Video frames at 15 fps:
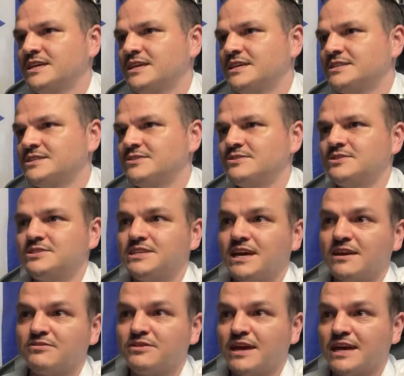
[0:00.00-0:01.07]
She's also saying,
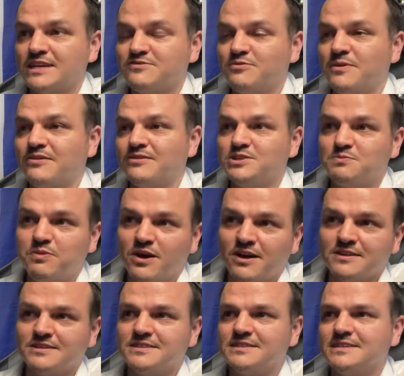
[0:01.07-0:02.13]
thanks for my
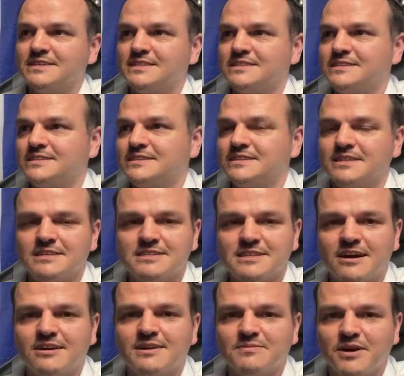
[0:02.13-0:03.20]
response. It's
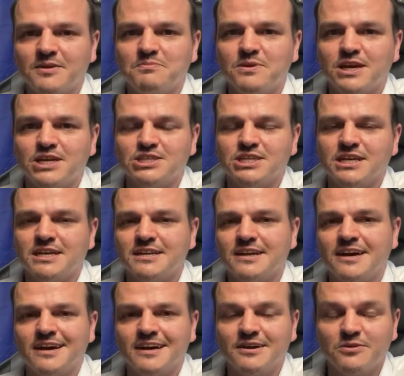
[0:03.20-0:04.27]
only my pleasure, and
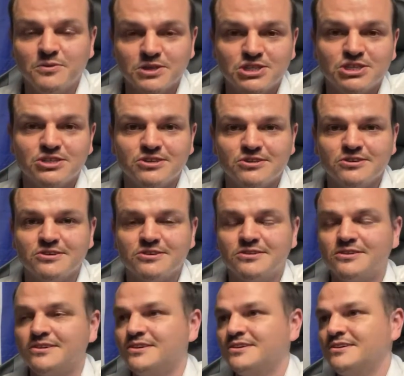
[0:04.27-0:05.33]
I wish you
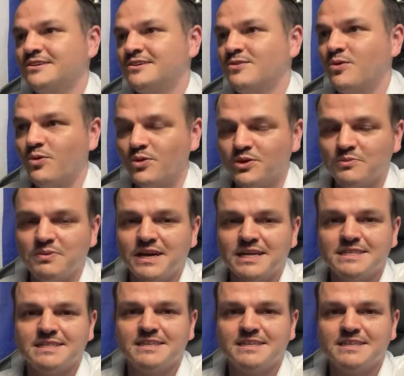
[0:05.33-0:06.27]
all the best,